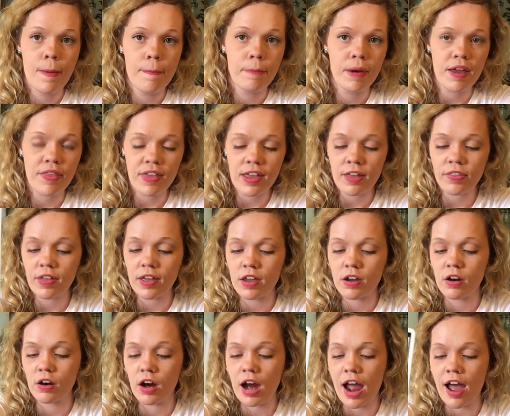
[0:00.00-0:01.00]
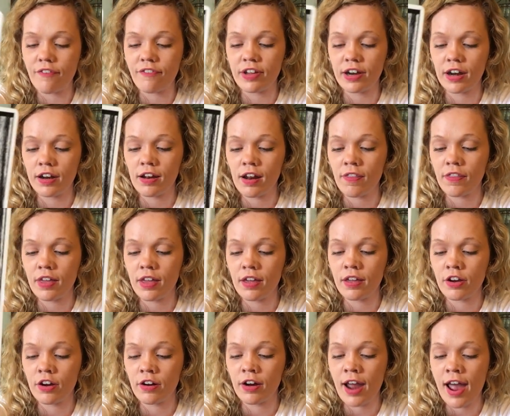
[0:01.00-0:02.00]
But I think that you're half
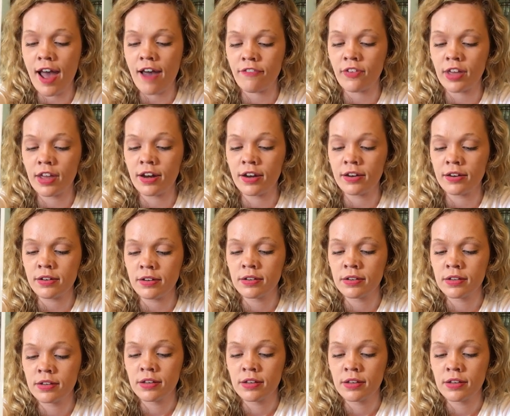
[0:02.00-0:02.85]
in